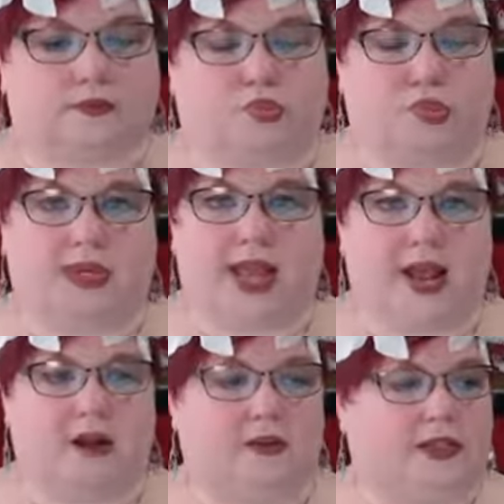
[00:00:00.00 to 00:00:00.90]
print it
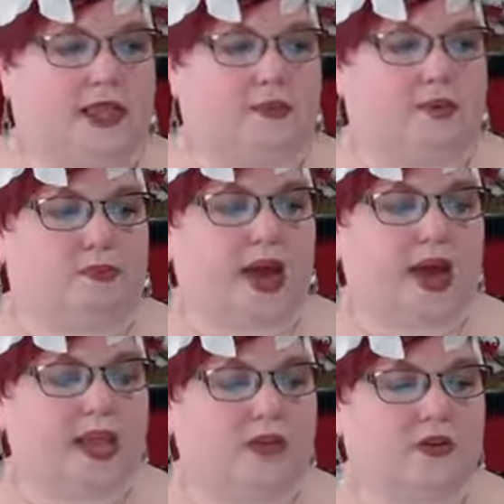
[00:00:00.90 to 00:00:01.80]
out, keep it
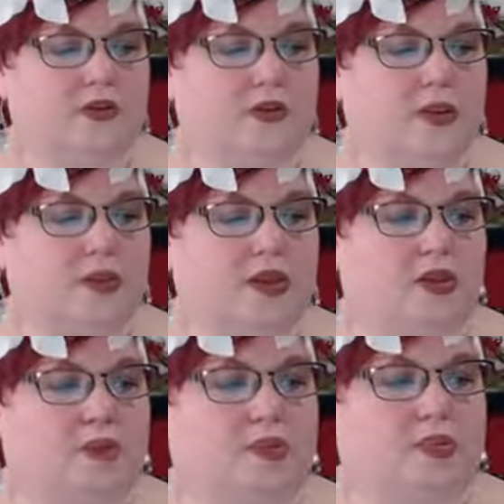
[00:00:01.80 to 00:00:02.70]
by you, so that way
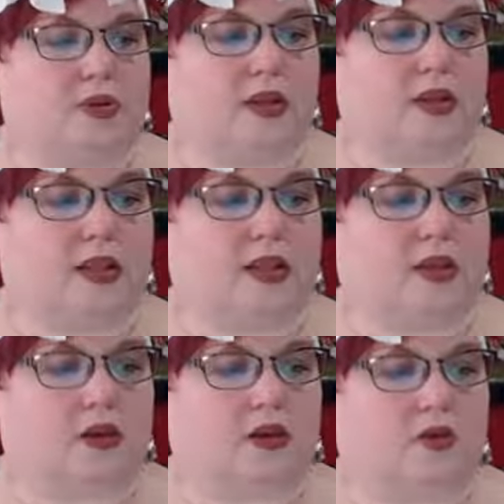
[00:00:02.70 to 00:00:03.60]
you can put it
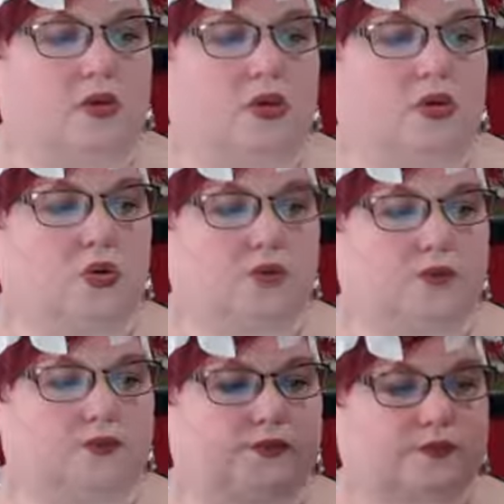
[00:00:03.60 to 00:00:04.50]
in your
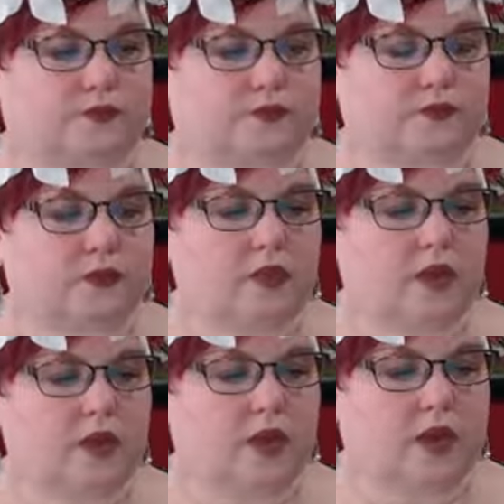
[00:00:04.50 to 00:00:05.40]
Yule
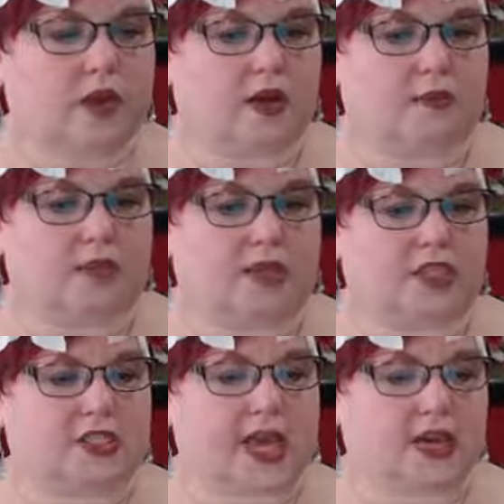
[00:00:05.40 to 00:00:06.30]
um, Book
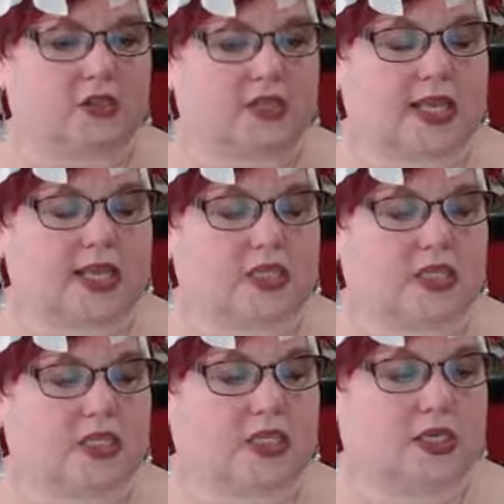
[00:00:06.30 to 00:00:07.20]
of Shadows
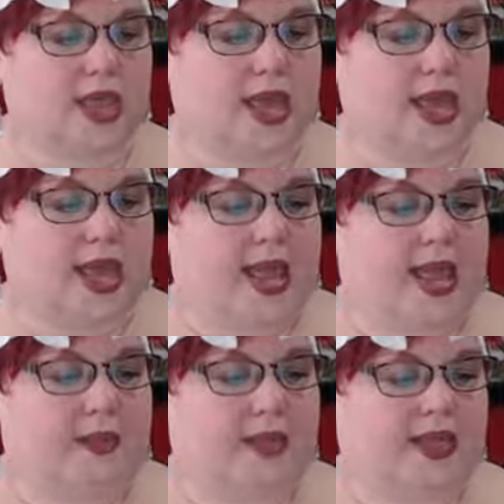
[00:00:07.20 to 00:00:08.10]
section,
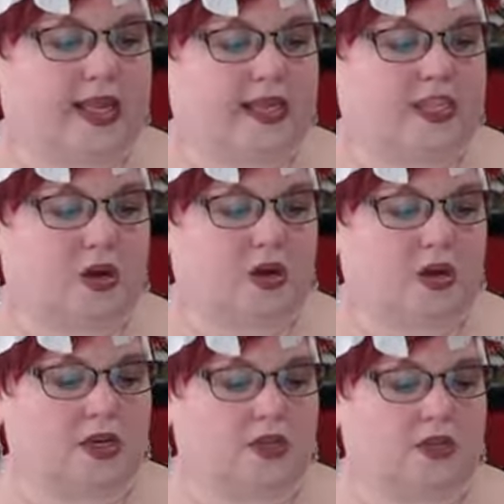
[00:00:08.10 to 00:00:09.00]
and then get
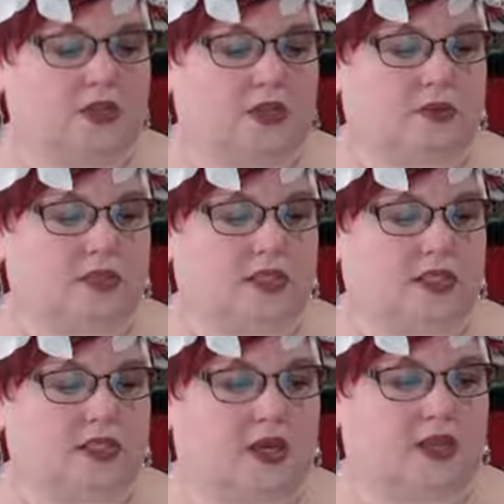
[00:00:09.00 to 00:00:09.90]
started on doing some of
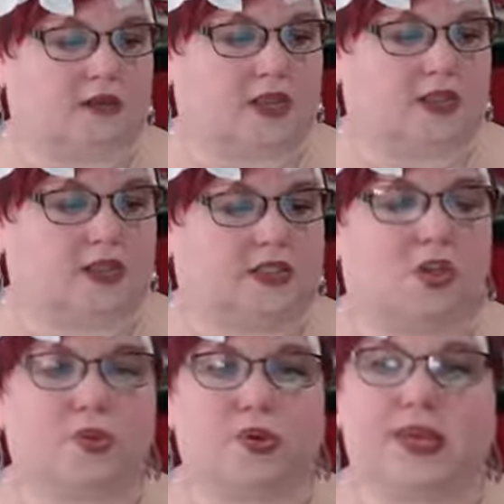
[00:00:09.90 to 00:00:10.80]
this stuff. It's
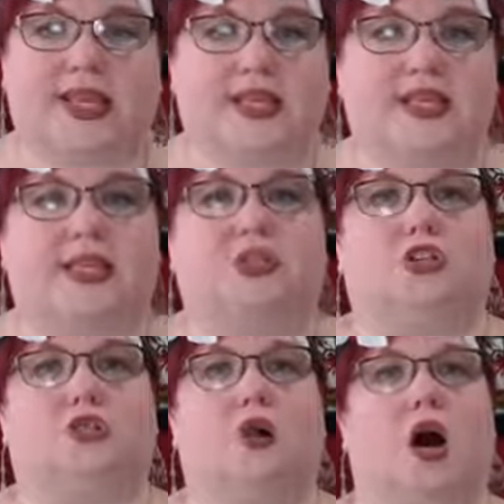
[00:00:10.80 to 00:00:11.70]
super easy
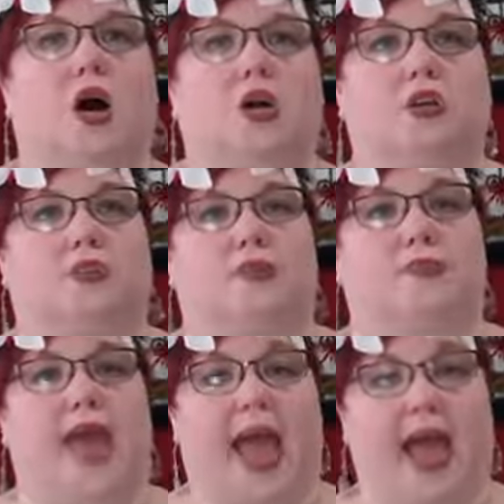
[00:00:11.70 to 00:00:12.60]
to honor the
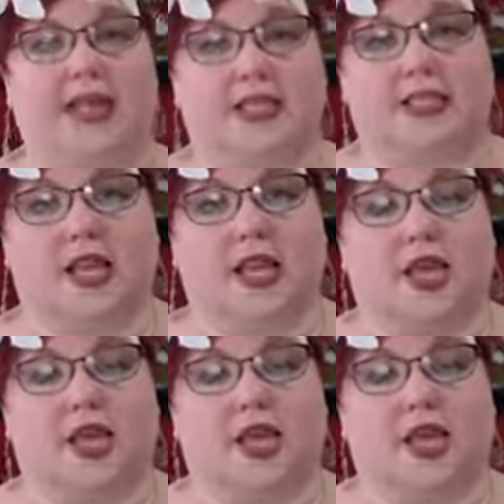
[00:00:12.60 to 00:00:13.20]
past